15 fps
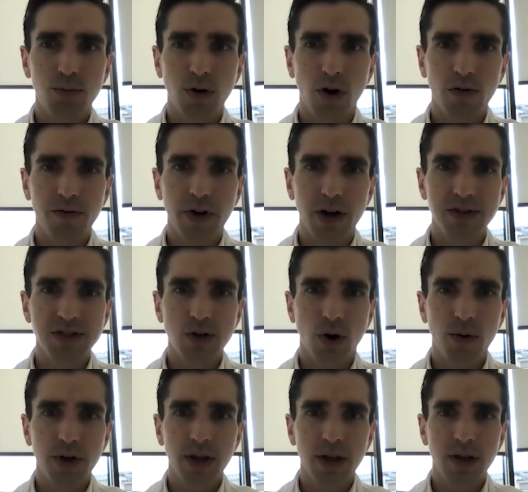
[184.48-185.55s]
profiles
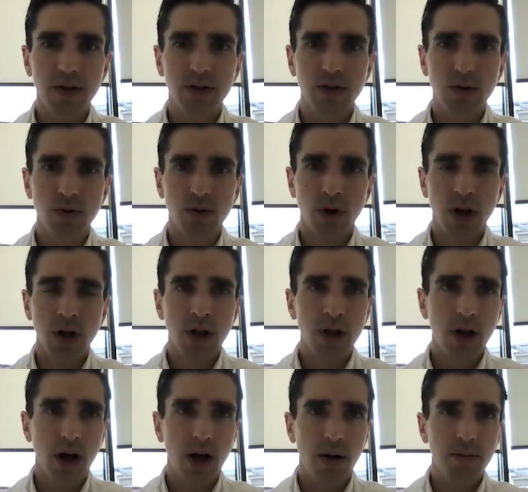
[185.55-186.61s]
going into
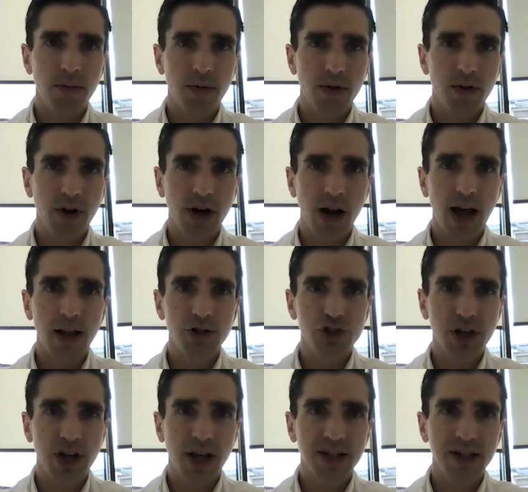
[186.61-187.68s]
their
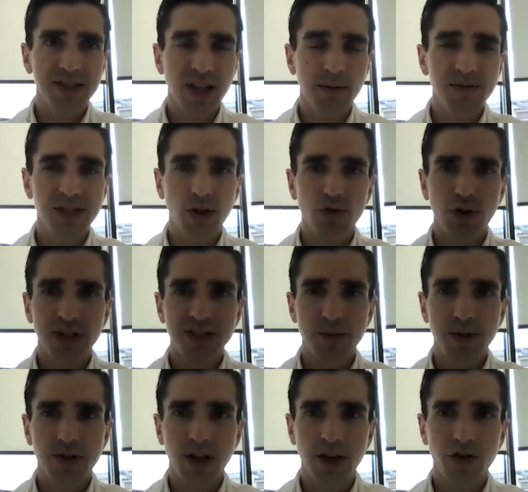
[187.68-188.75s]
allogeneic stem cell
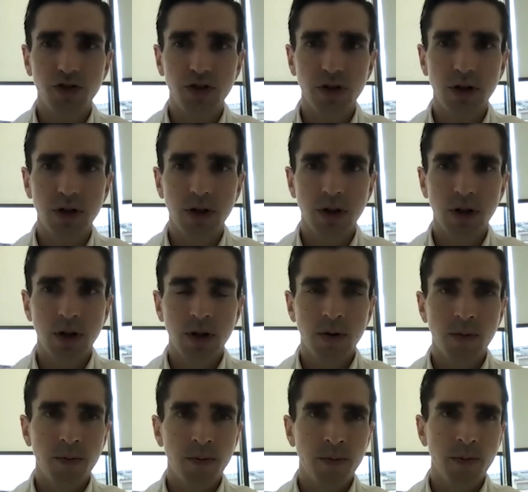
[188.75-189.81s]
transplantation.
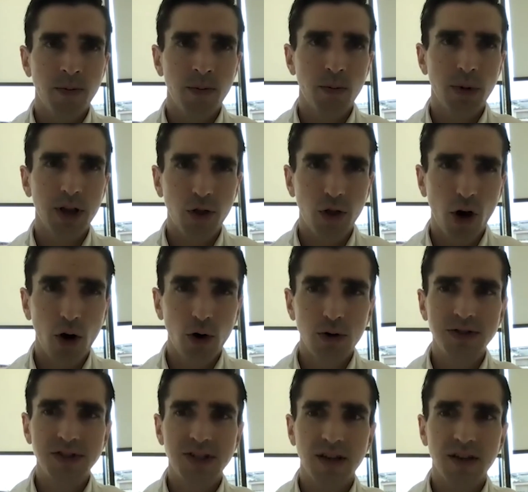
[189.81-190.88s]
But
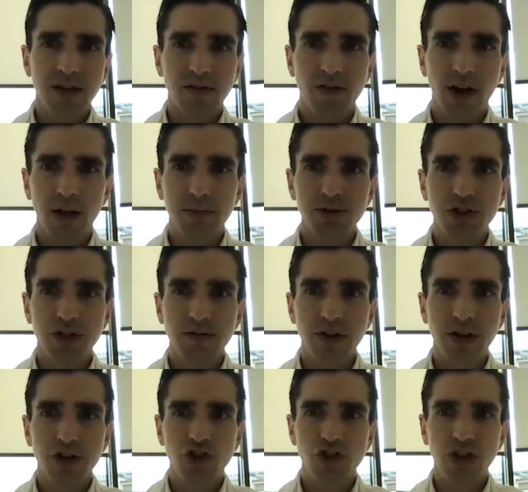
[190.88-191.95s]
those that developed
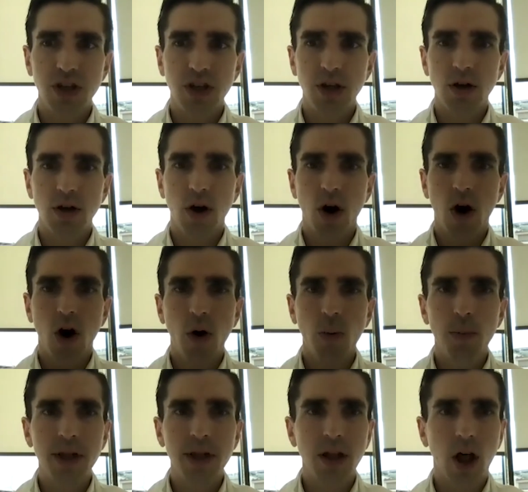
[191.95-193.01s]
GvHD all
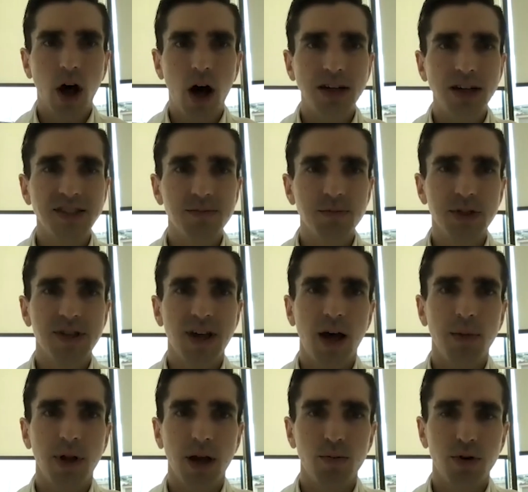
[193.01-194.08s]
but lost
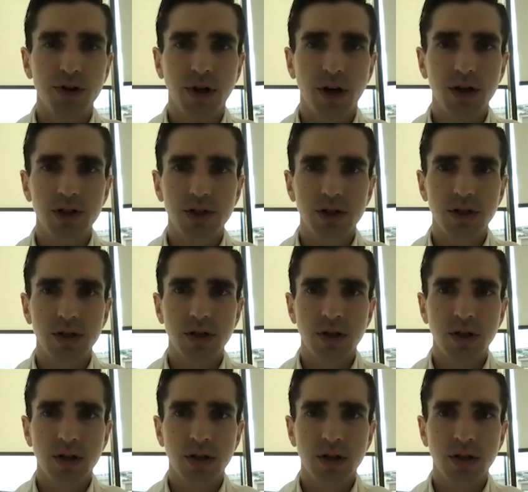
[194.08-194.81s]
metabolite production.